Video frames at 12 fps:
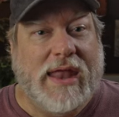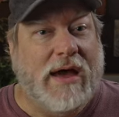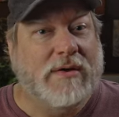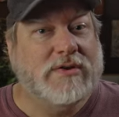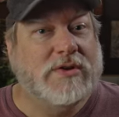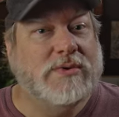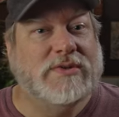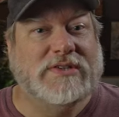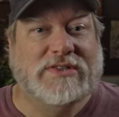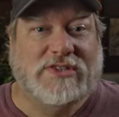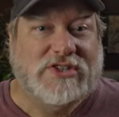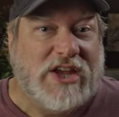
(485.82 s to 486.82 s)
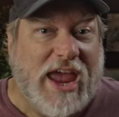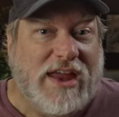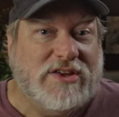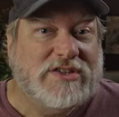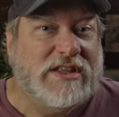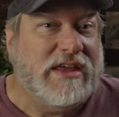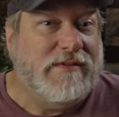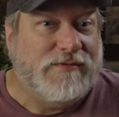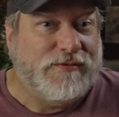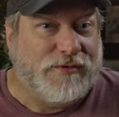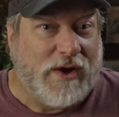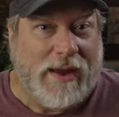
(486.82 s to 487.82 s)
Now, to change the
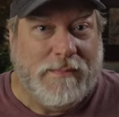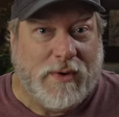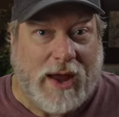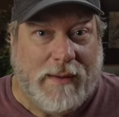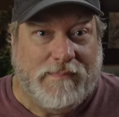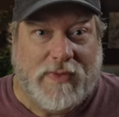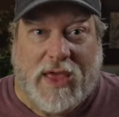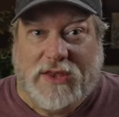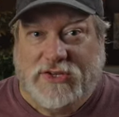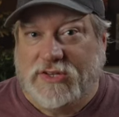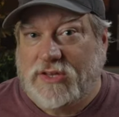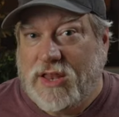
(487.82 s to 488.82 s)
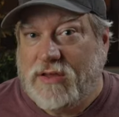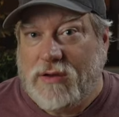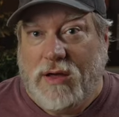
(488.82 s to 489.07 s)
frame rate, just click